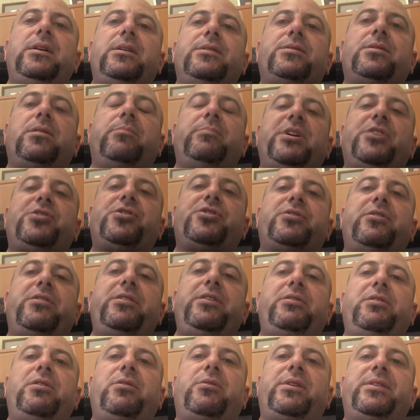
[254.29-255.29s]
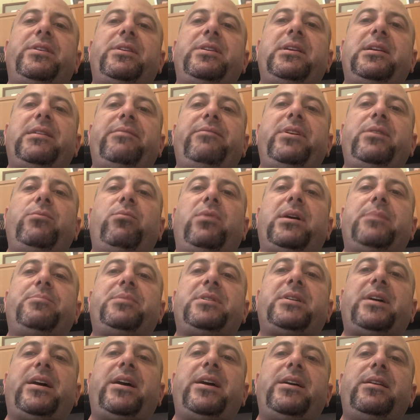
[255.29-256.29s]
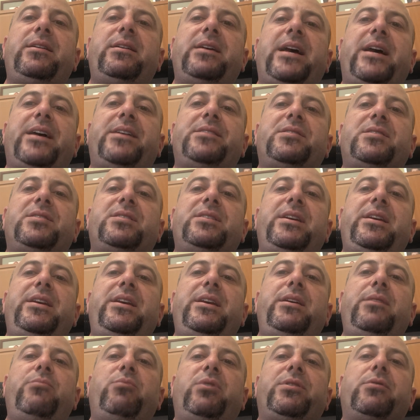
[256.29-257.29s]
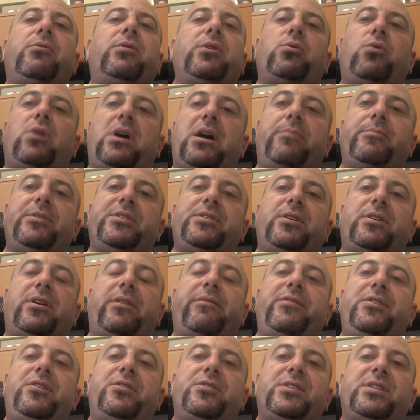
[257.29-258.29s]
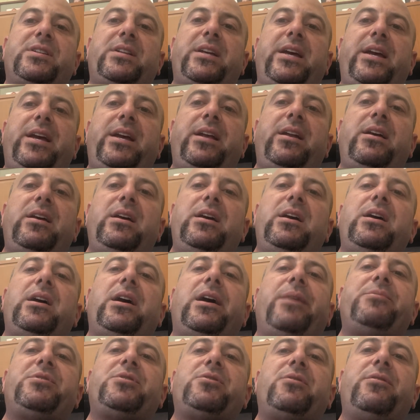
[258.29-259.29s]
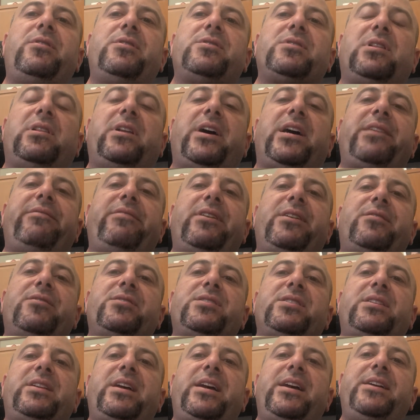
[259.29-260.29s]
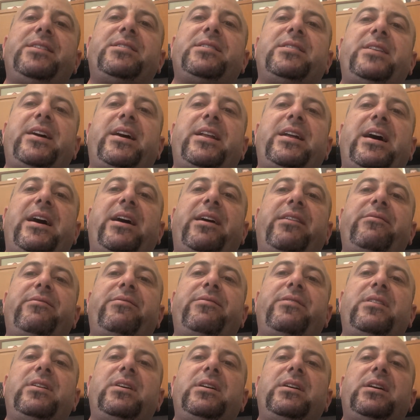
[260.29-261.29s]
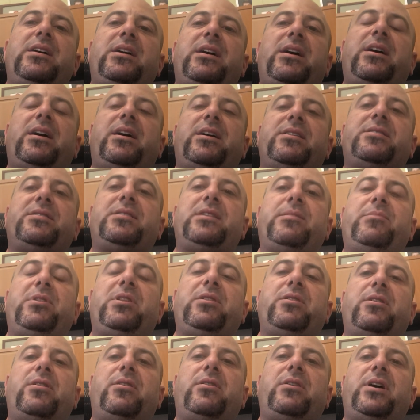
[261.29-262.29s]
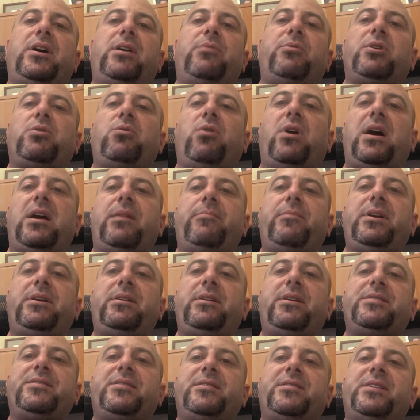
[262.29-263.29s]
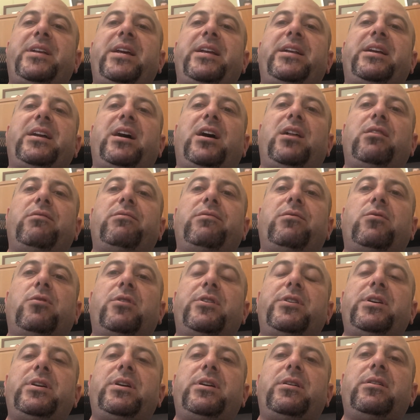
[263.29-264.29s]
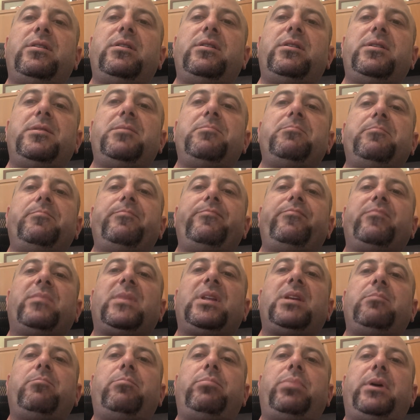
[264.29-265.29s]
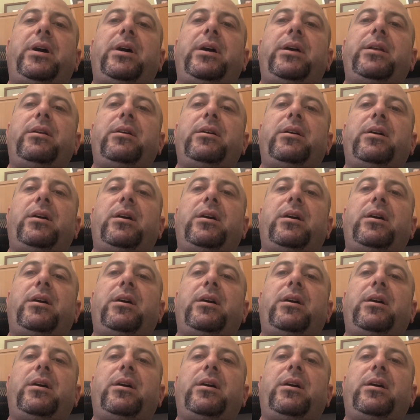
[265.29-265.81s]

So make sure you go on the DMV website and see what the requirements are for your state. I'm sure there's a lot of other states that have a similar requirement as the state of California, but